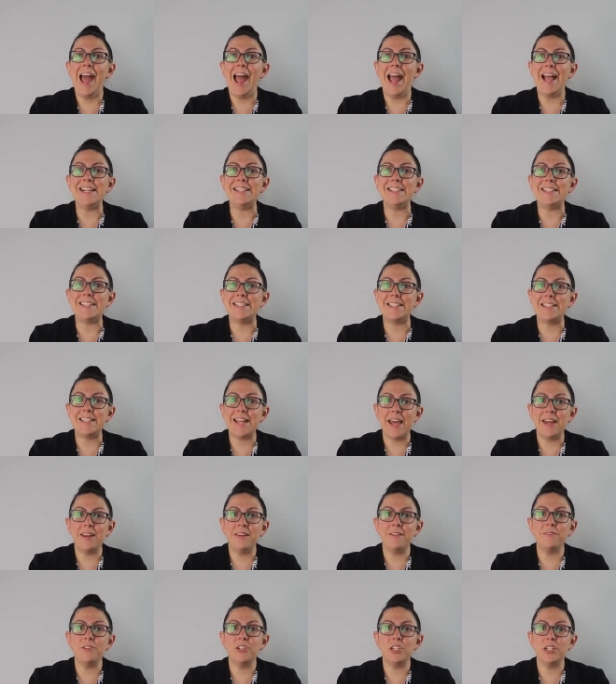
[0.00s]

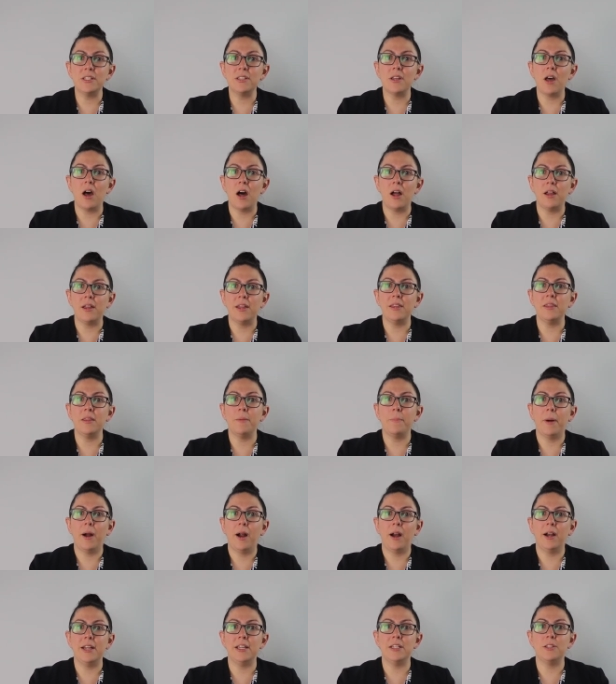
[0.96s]
Instead of just calling the
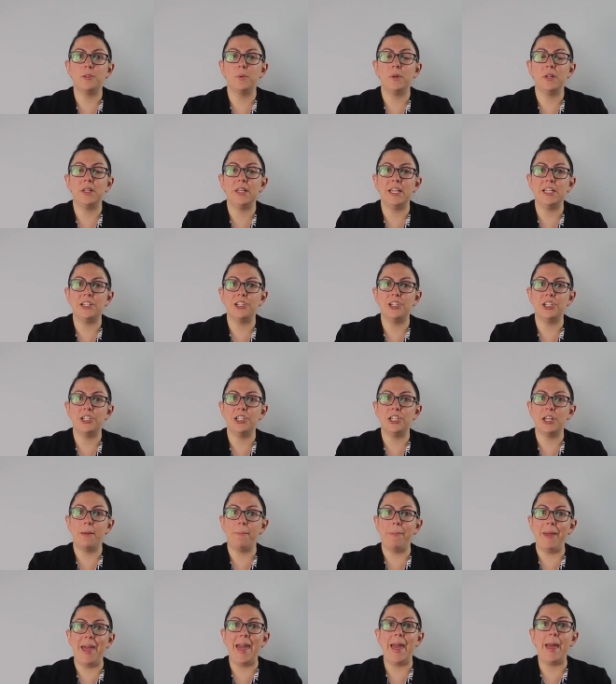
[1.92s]
parties'
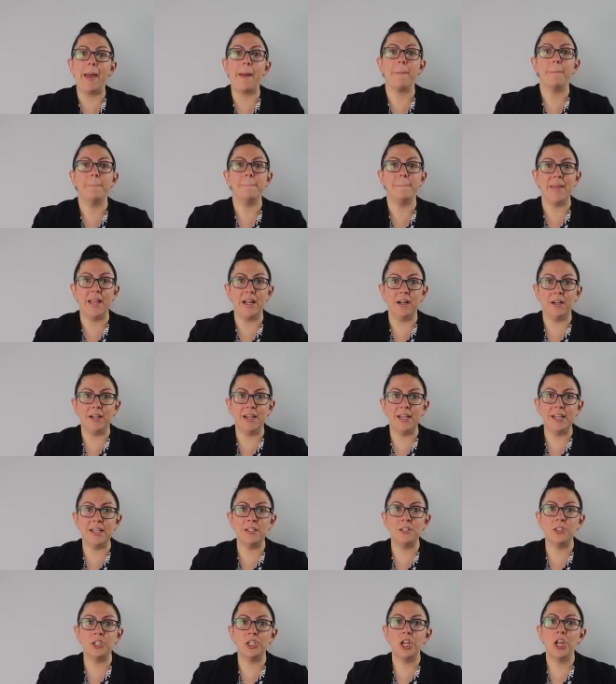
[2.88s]
relationship a
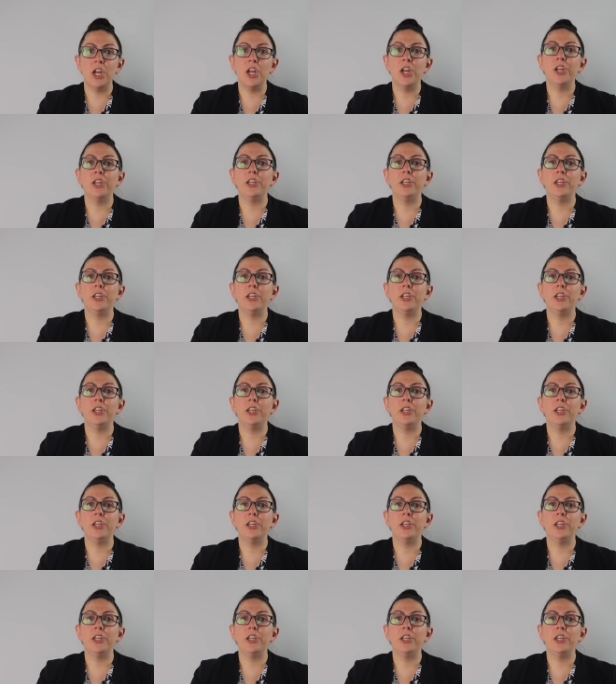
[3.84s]
marriage,